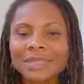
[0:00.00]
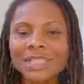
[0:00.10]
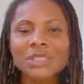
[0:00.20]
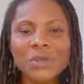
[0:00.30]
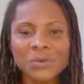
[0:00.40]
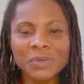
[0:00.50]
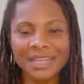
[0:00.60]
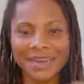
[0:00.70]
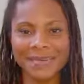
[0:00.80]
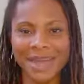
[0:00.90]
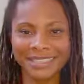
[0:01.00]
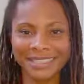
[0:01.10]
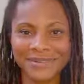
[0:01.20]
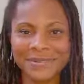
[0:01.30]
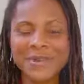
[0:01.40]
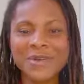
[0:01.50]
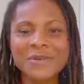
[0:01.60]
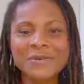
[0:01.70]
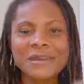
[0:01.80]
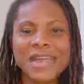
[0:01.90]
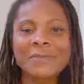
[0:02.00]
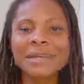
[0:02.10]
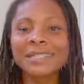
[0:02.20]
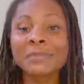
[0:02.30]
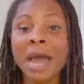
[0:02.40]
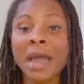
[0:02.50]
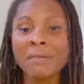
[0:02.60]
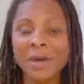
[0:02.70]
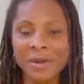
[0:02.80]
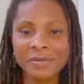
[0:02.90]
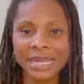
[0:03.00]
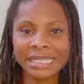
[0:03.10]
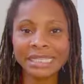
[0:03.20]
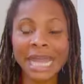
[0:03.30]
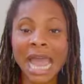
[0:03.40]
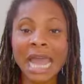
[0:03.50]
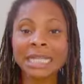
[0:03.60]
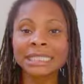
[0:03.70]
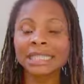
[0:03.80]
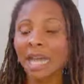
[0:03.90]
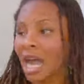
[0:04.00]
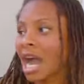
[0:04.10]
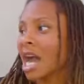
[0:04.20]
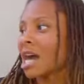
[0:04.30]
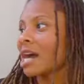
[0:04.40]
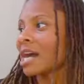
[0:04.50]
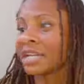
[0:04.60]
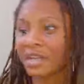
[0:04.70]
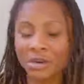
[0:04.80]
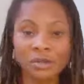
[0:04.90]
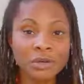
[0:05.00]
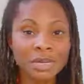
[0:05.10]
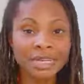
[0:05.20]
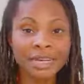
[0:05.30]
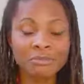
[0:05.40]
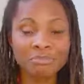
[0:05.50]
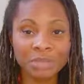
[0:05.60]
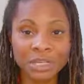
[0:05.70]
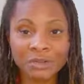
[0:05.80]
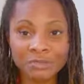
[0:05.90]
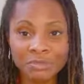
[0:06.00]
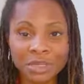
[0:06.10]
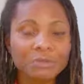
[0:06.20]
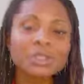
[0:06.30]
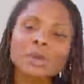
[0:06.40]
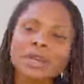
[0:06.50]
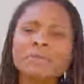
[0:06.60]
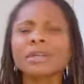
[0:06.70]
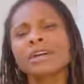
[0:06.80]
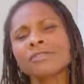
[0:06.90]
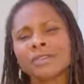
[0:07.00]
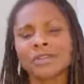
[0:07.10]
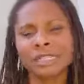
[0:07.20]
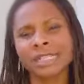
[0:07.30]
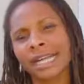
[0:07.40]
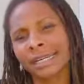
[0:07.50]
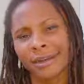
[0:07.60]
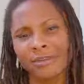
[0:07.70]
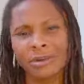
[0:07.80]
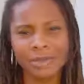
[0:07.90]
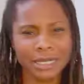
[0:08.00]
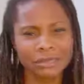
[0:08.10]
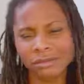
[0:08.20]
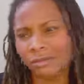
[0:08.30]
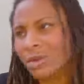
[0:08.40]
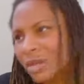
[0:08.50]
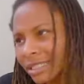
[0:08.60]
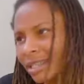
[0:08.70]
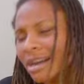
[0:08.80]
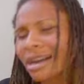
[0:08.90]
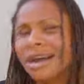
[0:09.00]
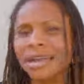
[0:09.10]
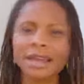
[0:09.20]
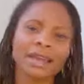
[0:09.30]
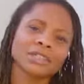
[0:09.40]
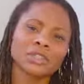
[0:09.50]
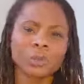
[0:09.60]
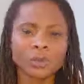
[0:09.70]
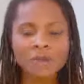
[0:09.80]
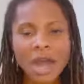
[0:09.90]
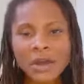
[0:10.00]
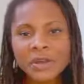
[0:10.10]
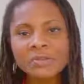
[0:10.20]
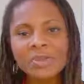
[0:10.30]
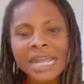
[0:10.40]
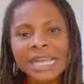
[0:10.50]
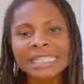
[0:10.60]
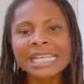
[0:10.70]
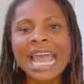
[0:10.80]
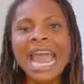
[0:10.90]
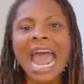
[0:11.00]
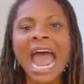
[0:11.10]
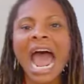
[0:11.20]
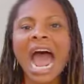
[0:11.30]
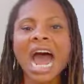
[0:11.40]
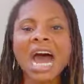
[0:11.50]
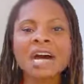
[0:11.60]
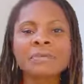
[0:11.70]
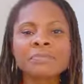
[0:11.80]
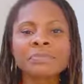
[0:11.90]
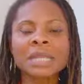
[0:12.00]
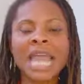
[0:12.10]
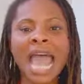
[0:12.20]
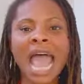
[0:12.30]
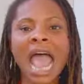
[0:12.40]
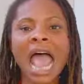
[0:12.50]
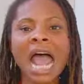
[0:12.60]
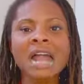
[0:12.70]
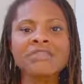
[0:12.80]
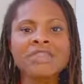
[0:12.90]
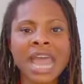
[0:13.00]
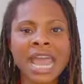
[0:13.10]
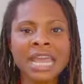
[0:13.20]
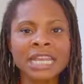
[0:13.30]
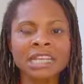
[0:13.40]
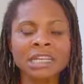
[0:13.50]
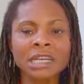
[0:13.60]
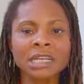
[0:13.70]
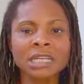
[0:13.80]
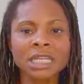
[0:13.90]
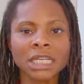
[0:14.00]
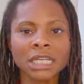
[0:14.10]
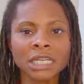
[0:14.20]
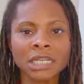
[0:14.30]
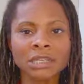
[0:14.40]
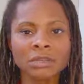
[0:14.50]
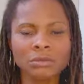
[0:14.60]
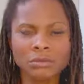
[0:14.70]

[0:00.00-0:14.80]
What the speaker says: So we get back to my apartment, and I go and I pick up the sweater, but of course I offer him a glass of water and I show him around a bit, and then he